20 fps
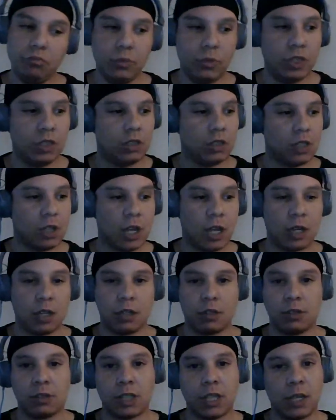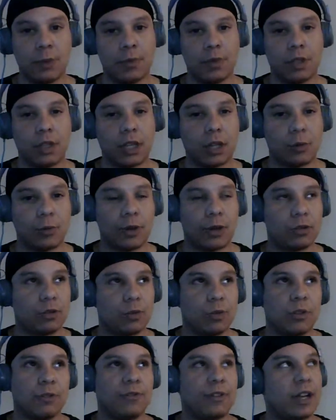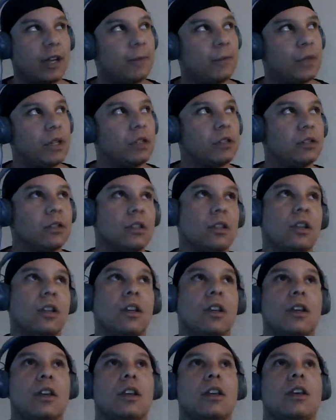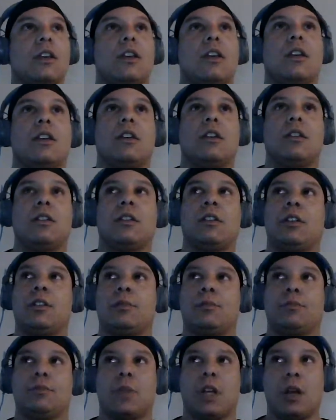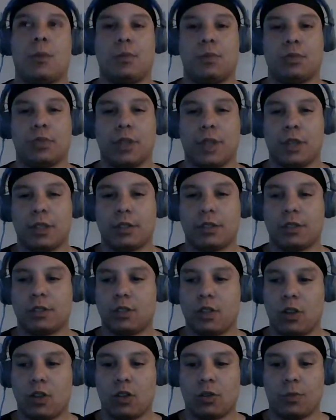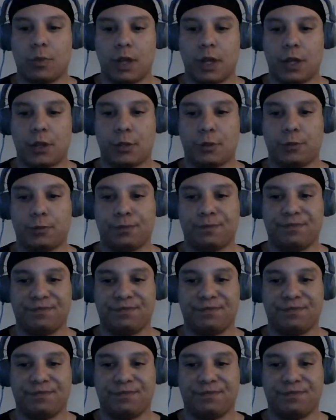it's kind of going to keep it like around 25 minutes. Couple of things to talk about.